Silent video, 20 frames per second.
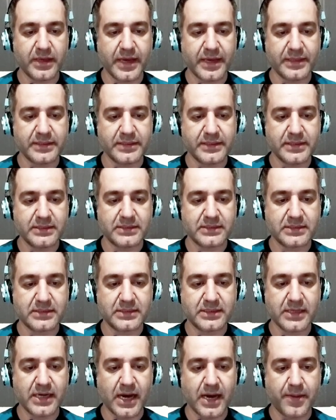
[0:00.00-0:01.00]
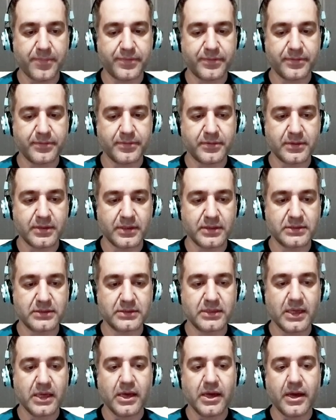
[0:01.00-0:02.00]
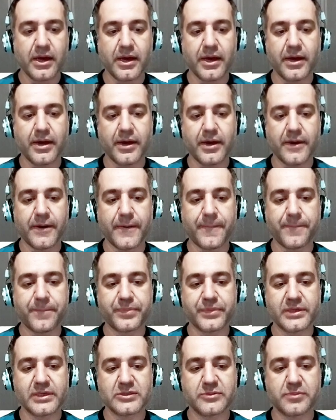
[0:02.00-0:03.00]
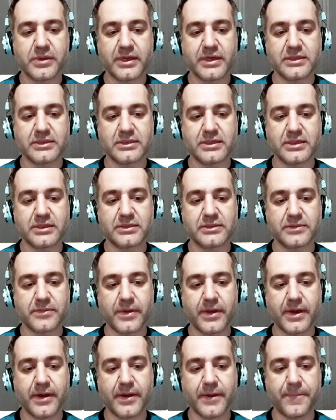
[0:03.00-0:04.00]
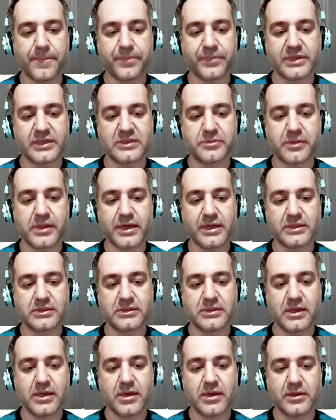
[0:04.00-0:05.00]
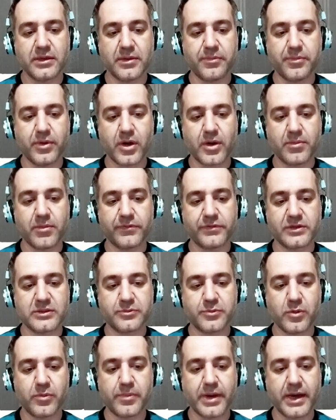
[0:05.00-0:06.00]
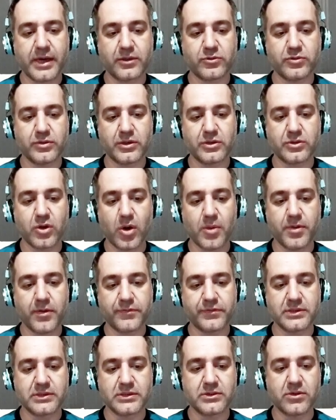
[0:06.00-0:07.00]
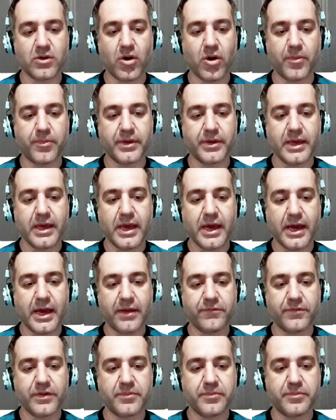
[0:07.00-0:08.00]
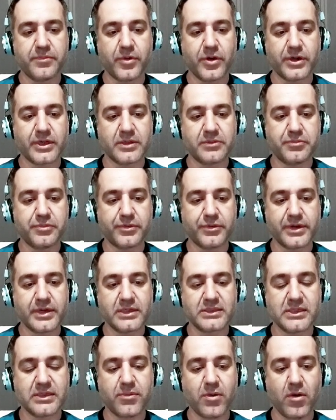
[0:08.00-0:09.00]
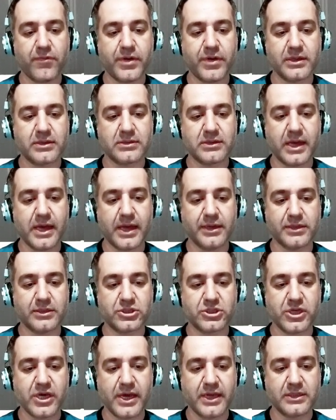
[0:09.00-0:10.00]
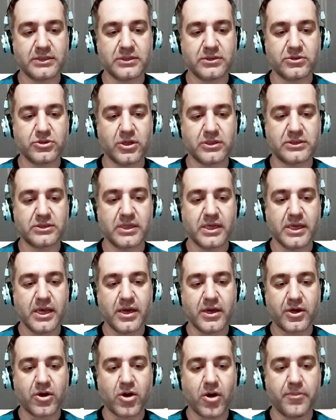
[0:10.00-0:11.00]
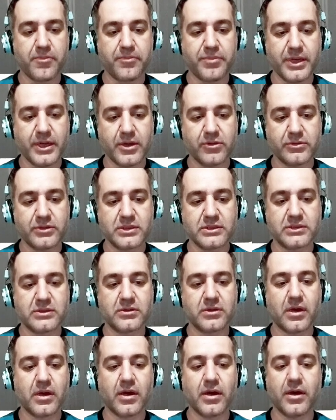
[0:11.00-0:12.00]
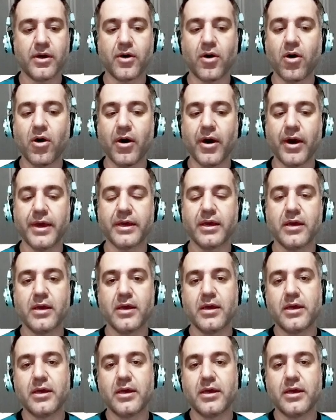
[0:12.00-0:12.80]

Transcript: And this gap, this place, the bottom of this pullback to the top of this top, and when market breaks above it and it can't just come below this high,